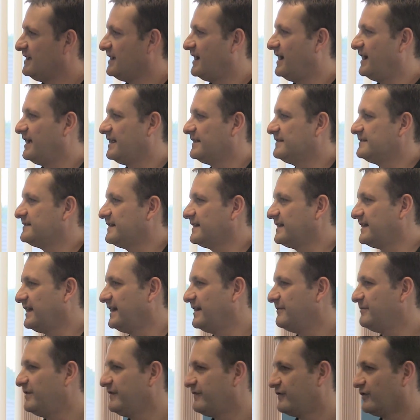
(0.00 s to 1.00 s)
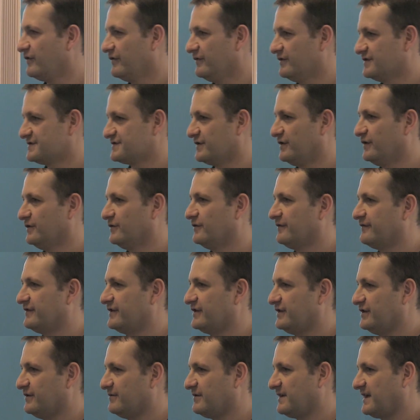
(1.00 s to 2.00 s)
And again, we've got those all over
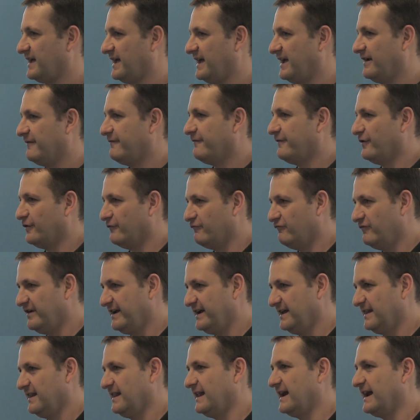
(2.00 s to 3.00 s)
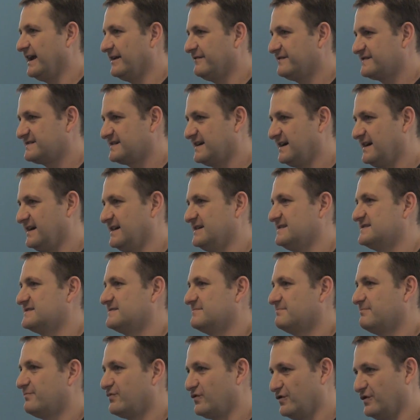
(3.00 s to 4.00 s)
the UK for real life size
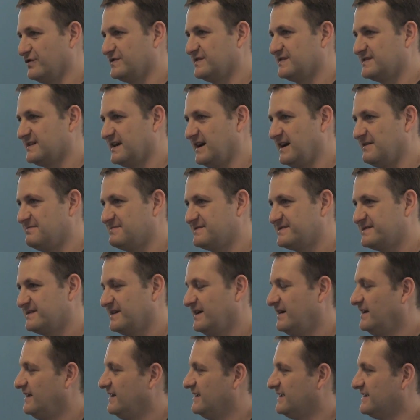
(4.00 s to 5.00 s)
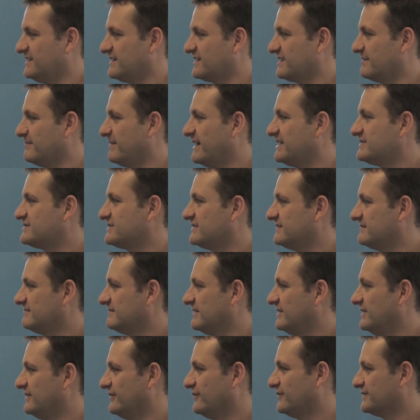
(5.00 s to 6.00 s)
prototypes. You can
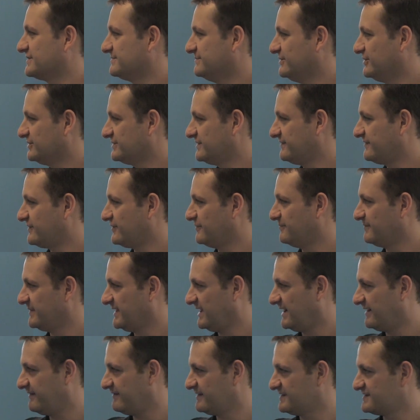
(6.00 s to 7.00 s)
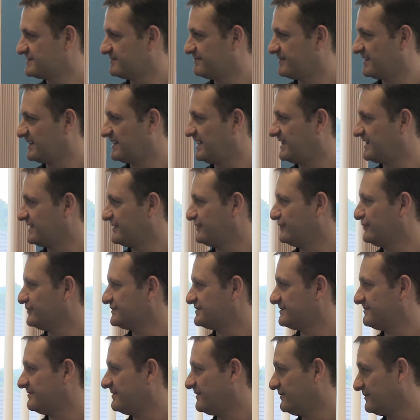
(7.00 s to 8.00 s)
imagine an automotive company having something like an
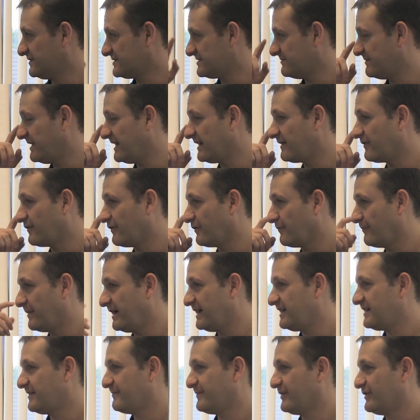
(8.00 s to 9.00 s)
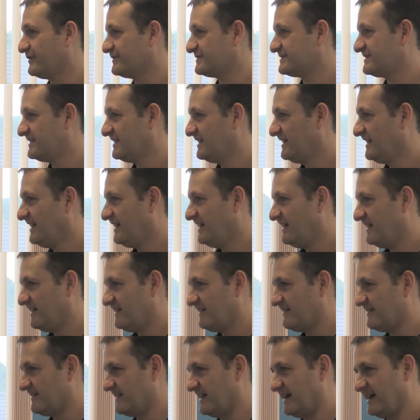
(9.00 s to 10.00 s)
Ultimaker or a MakerBot.
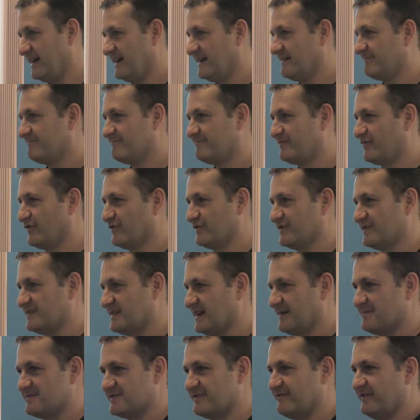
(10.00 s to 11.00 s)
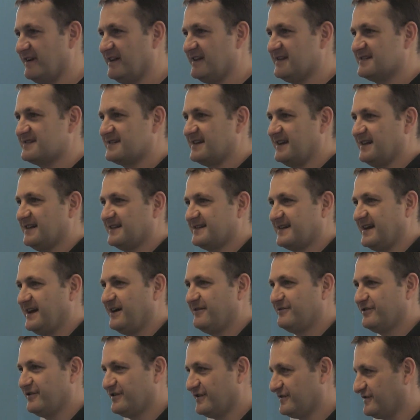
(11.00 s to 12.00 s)
Their prototypes are really scaled
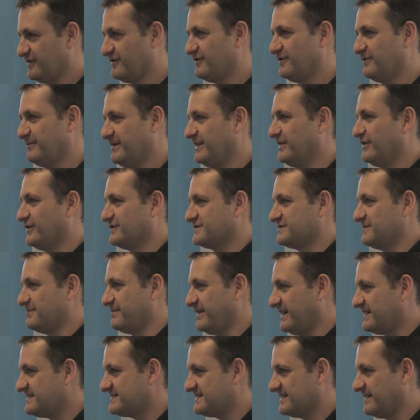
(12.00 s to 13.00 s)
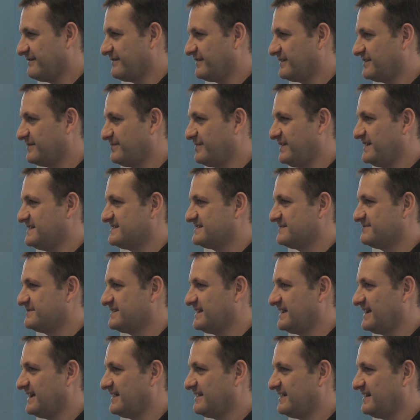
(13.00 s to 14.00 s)
down, or they're doing them in lots of bits and having to piece them
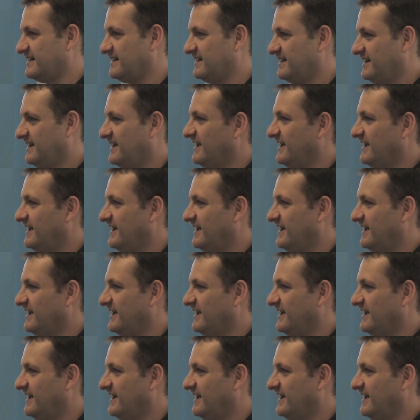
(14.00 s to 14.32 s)
together.